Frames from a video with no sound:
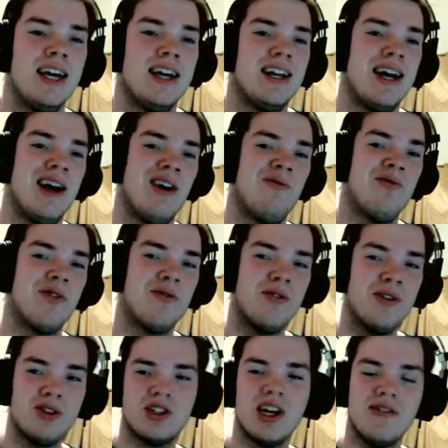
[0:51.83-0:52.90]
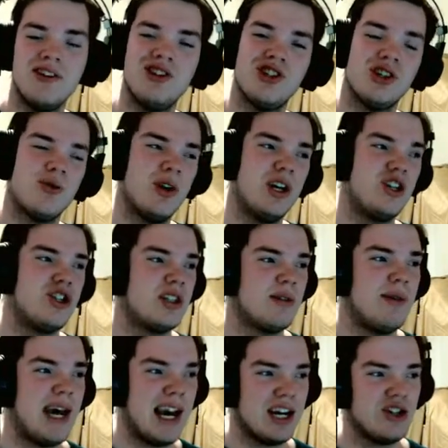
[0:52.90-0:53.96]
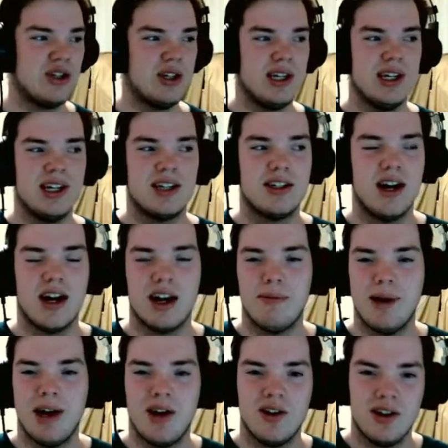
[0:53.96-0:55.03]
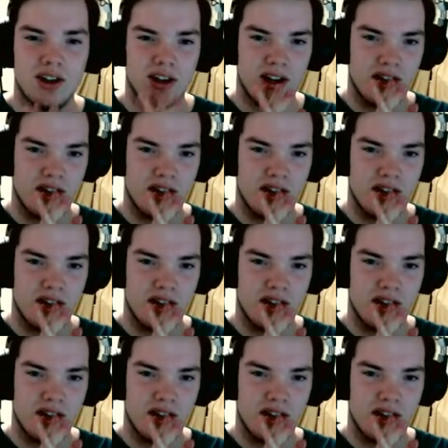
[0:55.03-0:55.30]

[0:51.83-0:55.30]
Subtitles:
Now, for the first 7 generations, I'm actually going to talk about